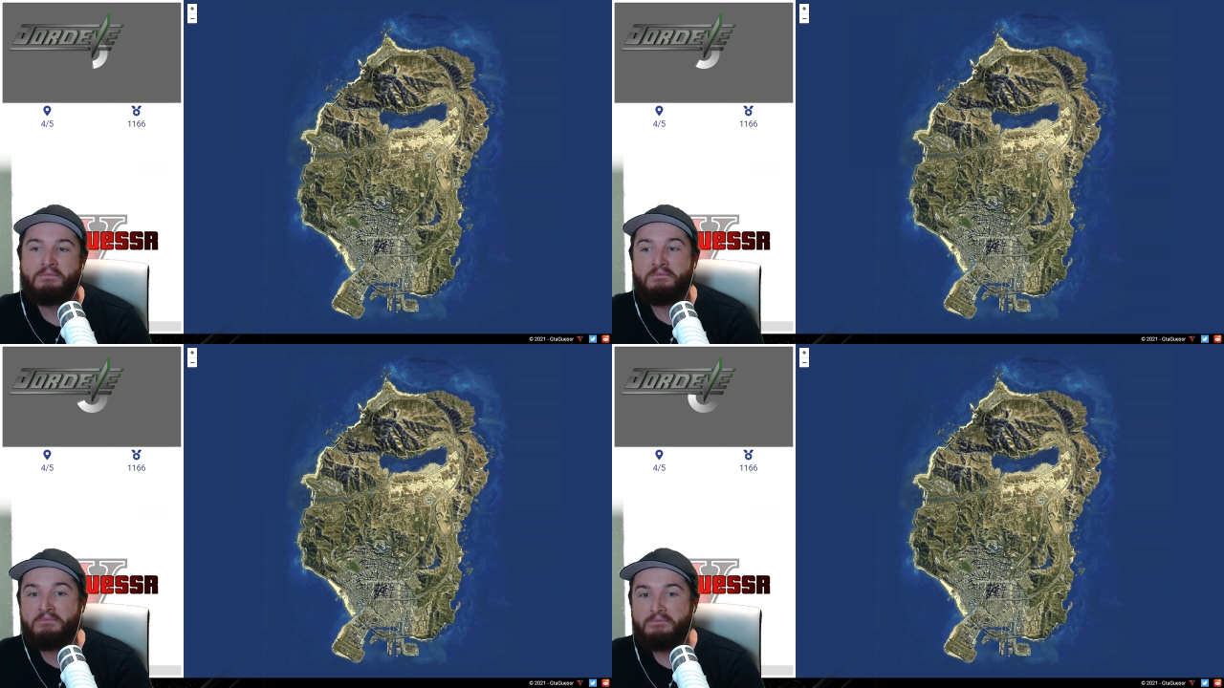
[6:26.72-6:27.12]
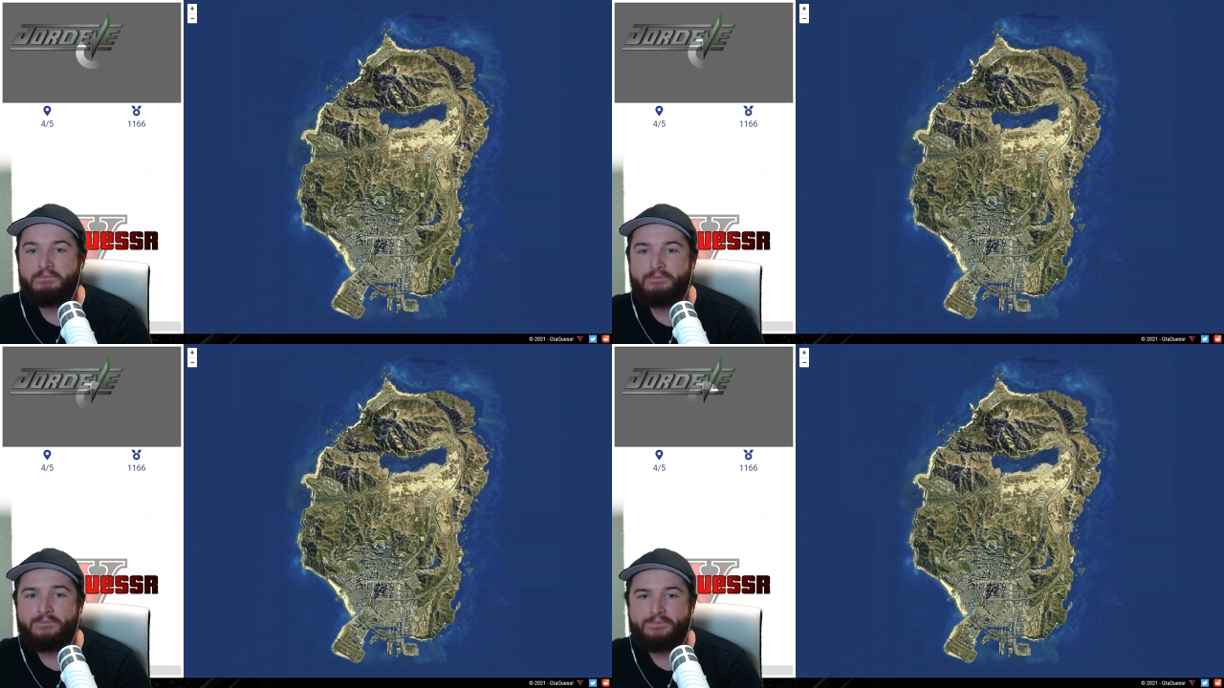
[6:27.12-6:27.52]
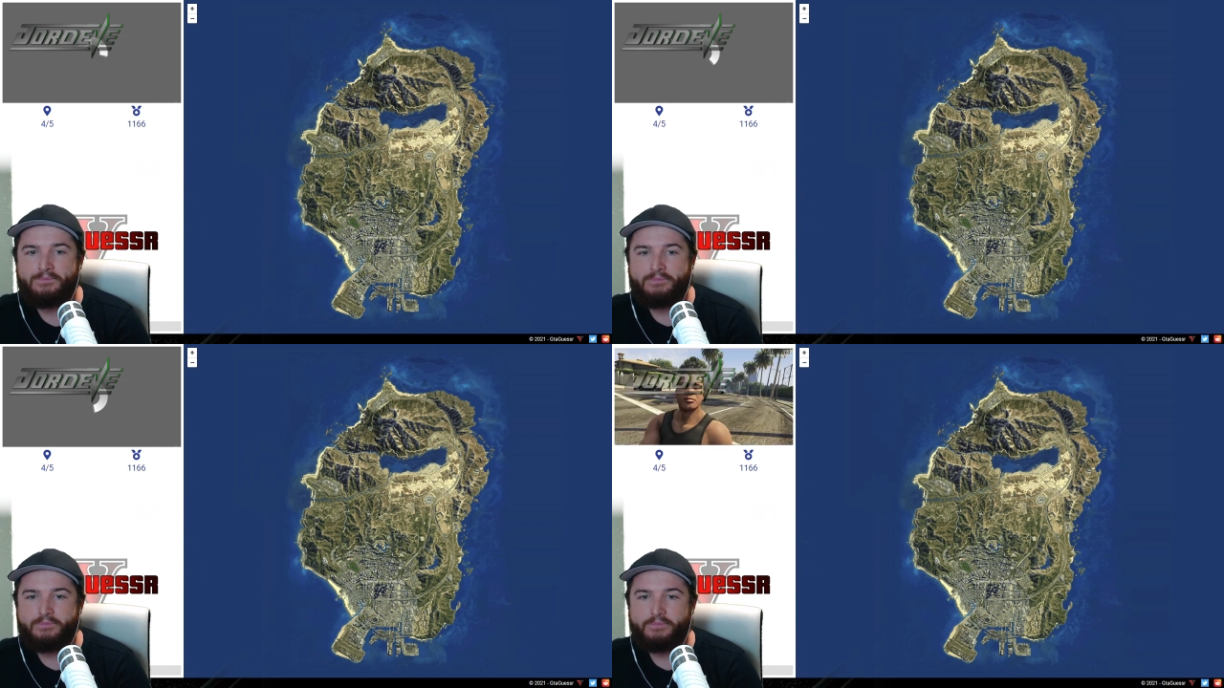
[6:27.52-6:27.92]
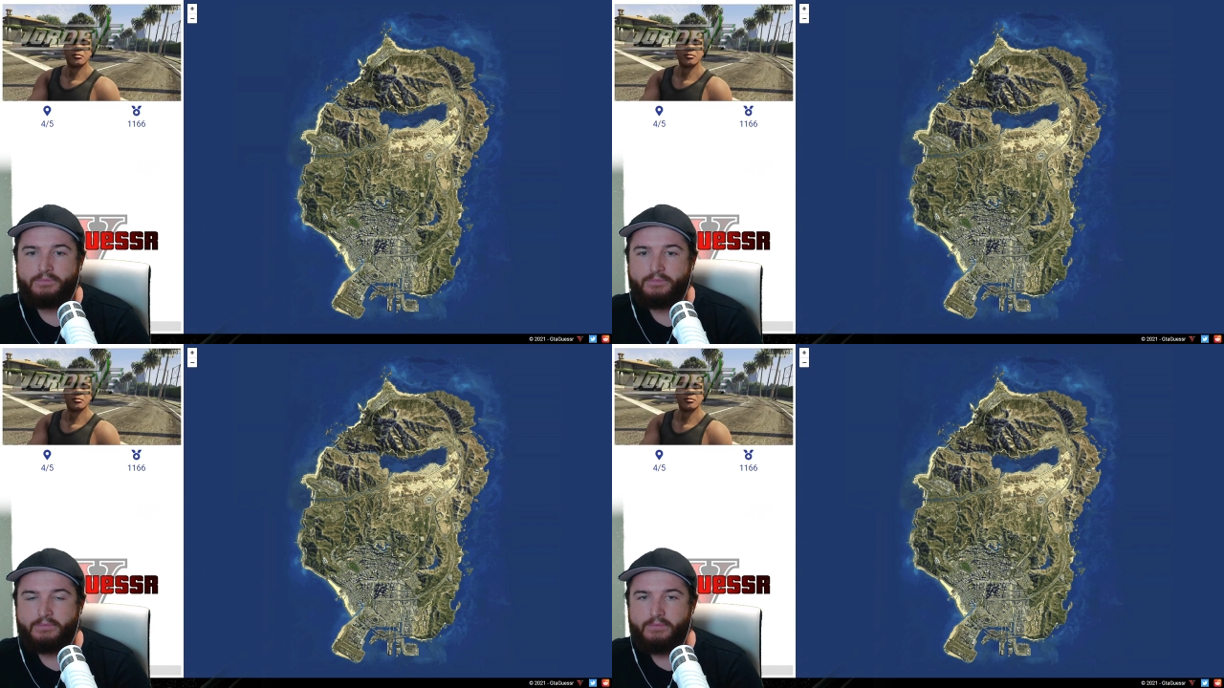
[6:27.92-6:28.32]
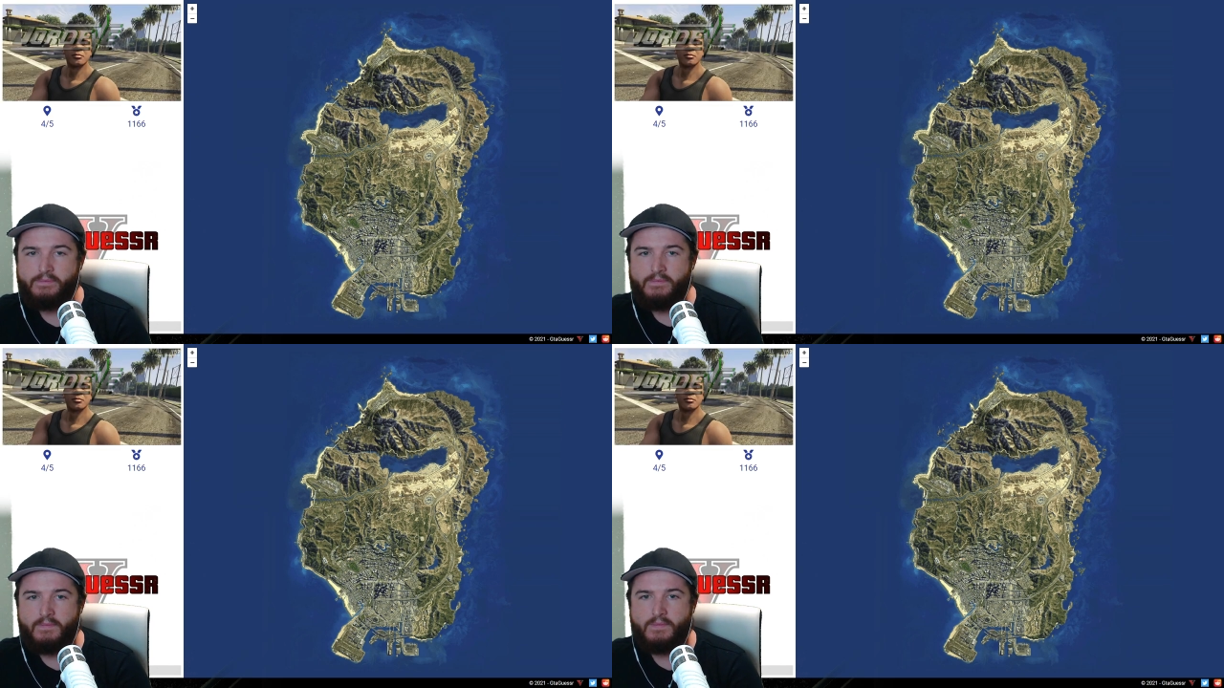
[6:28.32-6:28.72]

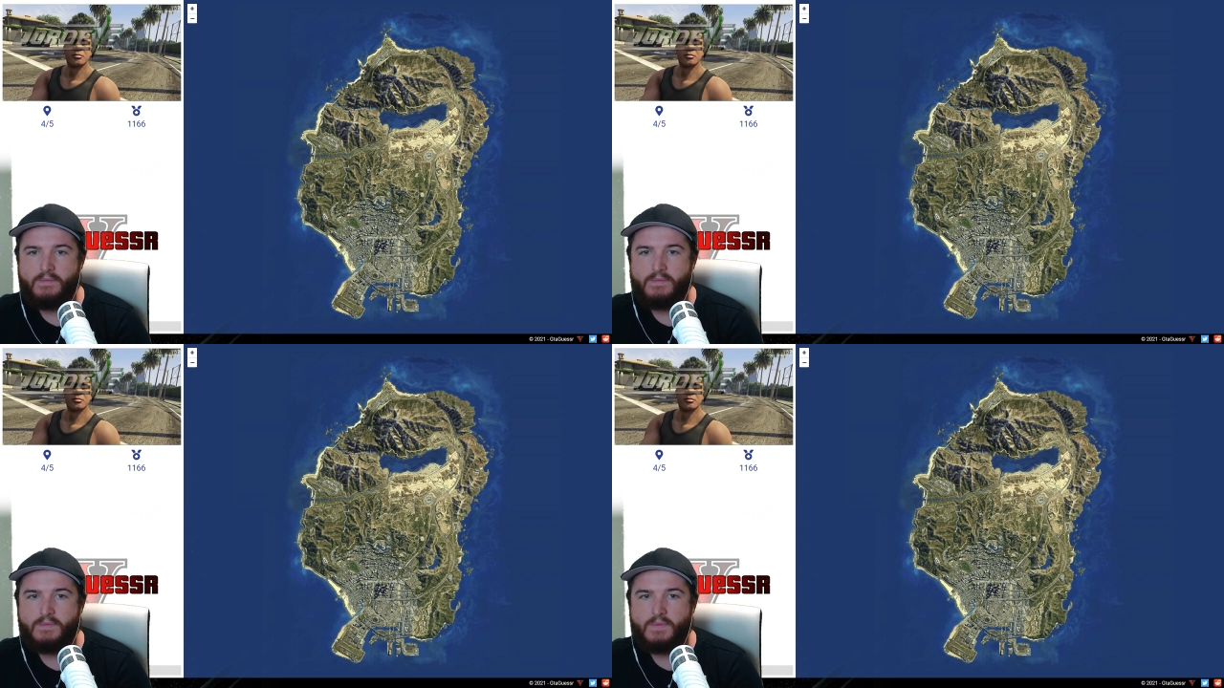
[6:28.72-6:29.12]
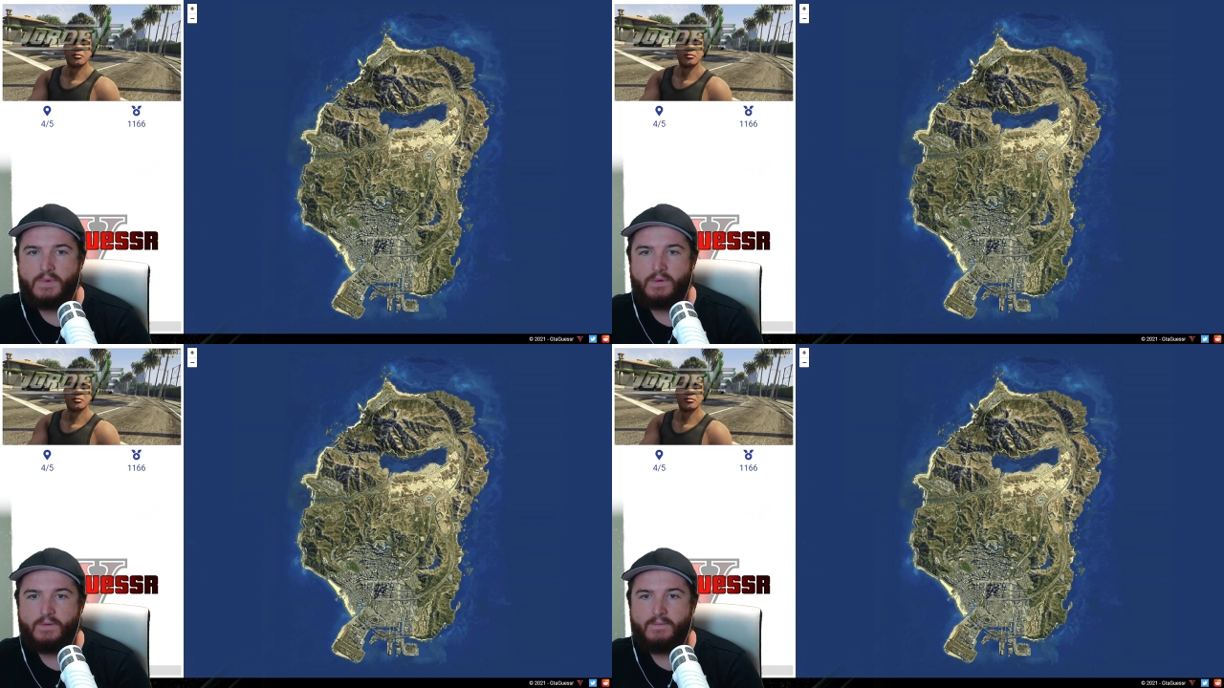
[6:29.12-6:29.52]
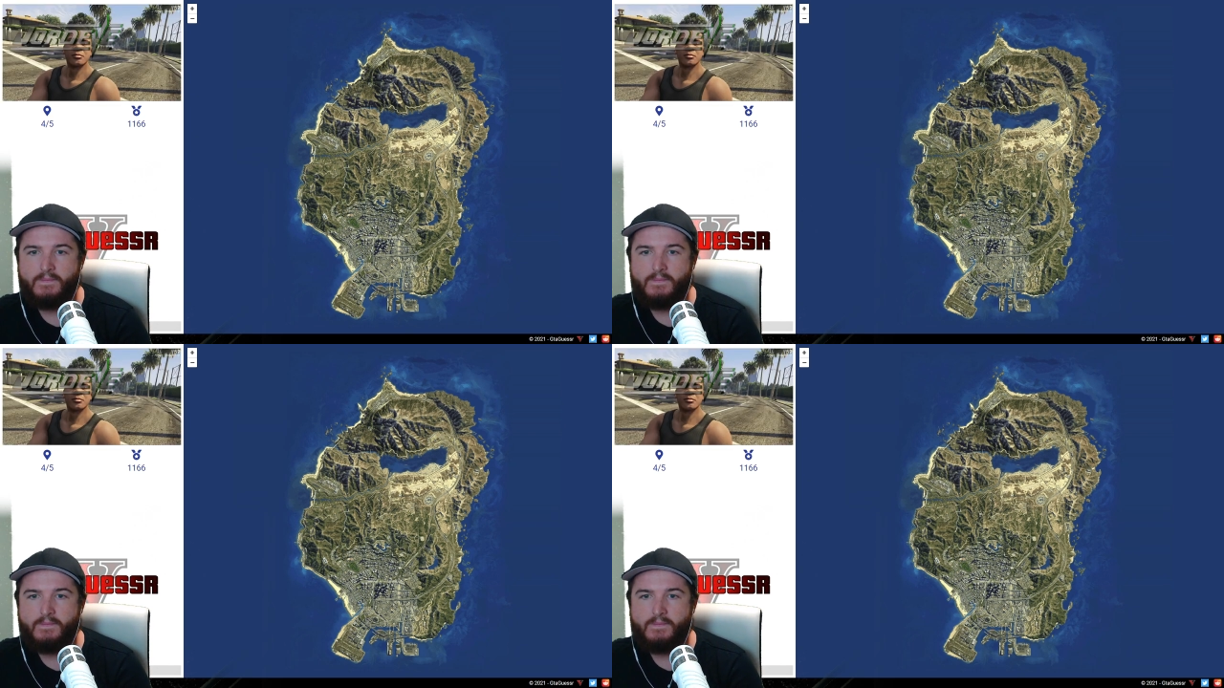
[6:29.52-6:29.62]
Nobody speaks.